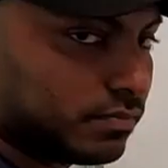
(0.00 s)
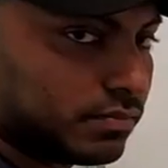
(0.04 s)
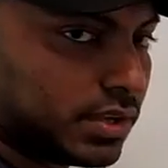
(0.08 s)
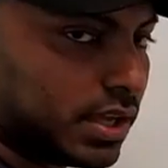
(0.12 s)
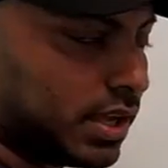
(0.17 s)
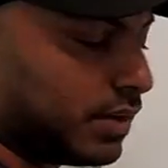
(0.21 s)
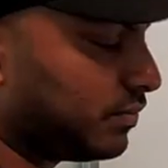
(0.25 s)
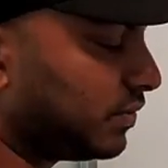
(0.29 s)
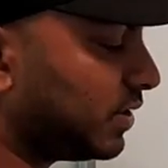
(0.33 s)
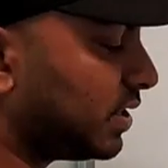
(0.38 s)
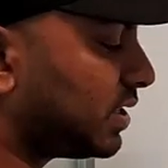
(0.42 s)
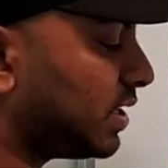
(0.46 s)

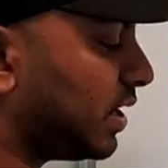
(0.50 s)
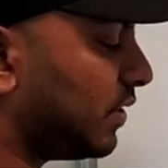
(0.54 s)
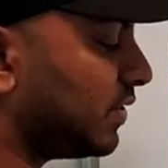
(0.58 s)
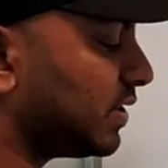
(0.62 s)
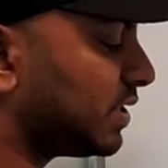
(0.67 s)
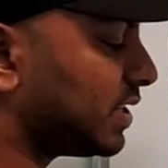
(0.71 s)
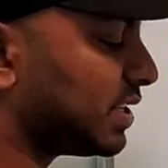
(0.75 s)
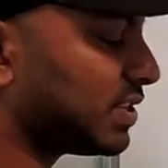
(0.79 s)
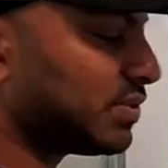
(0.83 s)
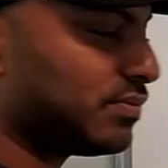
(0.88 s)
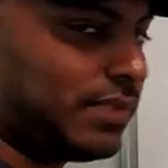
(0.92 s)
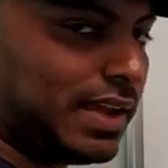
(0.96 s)
If this
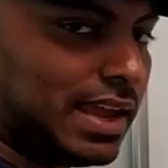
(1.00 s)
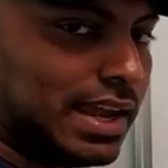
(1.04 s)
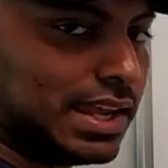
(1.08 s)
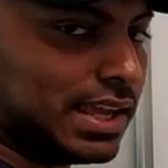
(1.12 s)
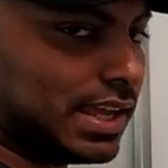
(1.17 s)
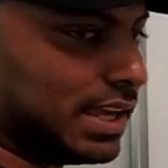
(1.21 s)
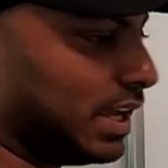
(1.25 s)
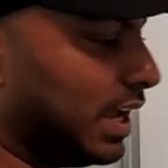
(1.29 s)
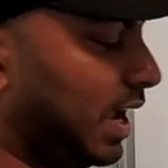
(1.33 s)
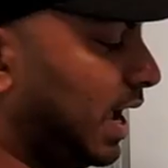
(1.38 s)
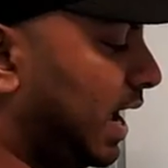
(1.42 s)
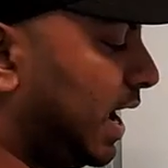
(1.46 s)
service is
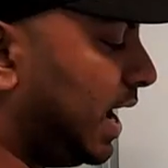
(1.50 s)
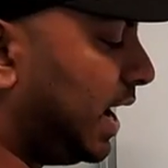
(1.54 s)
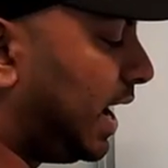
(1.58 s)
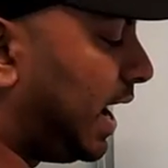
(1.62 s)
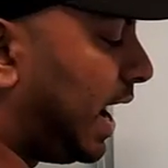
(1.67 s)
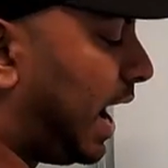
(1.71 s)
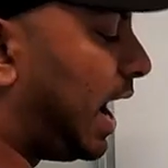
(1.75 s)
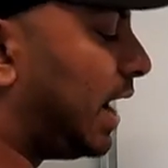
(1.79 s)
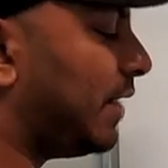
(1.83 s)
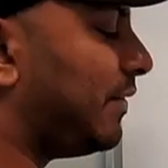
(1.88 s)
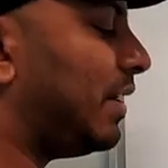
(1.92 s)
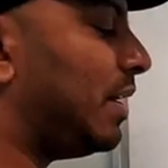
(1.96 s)
failing,
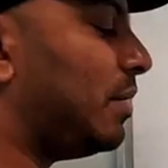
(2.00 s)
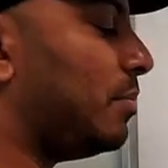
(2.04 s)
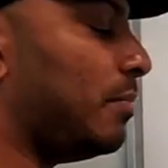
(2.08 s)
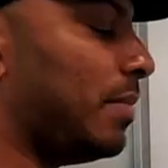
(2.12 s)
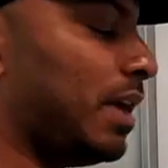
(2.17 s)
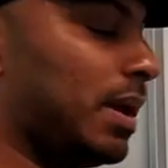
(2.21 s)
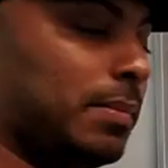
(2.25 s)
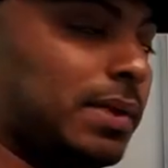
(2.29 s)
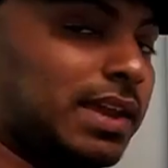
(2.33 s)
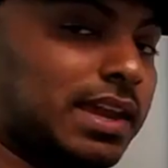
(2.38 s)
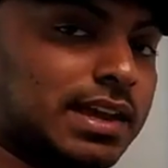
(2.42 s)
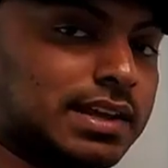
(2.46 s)
I will
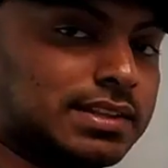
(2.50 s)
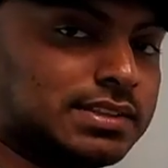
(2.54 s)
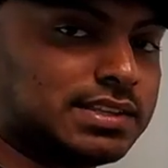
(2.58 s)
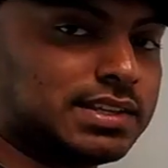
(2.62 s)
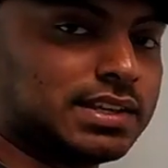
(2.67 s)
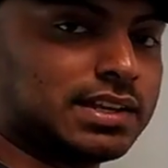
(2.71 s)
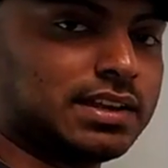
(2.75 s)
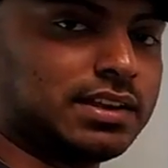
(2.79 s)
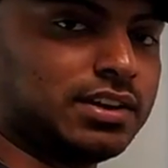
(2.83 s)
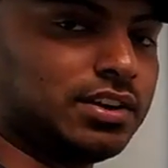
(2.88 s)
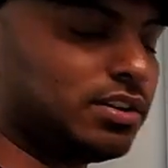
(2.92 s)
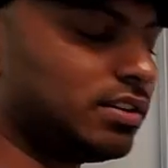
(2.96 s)
maybe
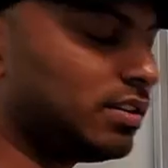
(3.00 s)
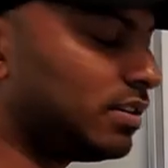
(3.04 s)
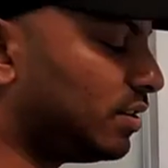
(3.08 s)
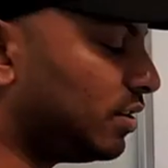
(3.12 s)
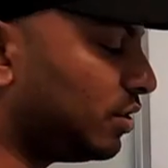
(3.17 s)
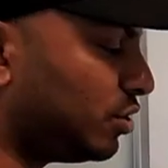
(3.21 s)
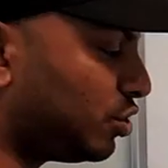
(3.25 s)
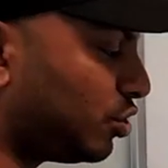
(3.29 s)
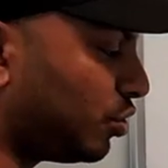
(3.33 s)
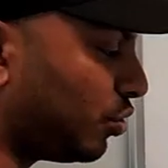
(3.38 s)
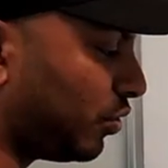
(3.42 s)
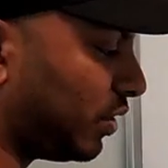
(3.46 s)
consider
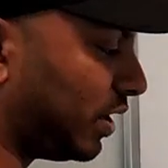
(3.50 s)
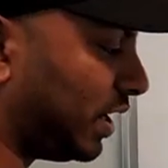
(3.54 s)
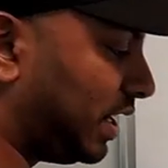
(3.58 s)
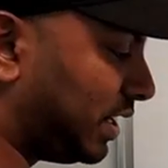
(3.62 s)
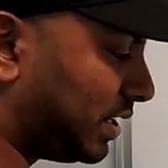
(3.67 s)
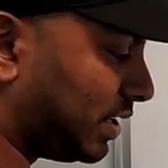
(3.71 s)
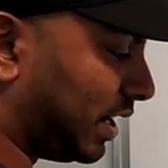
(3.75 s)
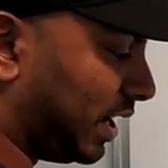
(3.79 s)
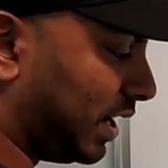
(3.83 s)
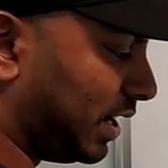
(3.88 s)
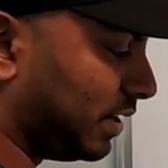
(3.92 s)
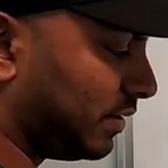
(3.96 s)
to
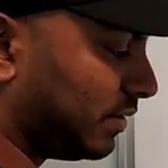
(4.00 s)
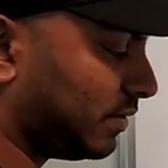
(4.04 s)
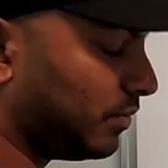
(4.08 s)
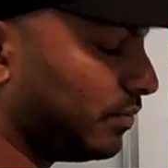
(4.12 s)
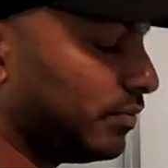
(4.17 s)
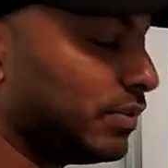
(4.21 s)
retry.